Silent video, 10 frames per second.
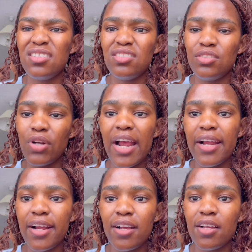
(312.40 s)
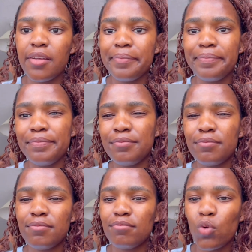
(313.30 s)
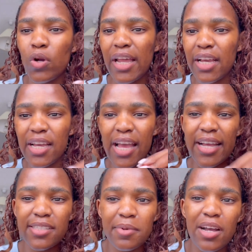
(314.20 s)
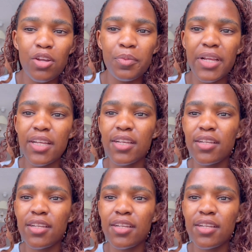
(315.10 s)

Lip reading: drier, more like eczema outbreak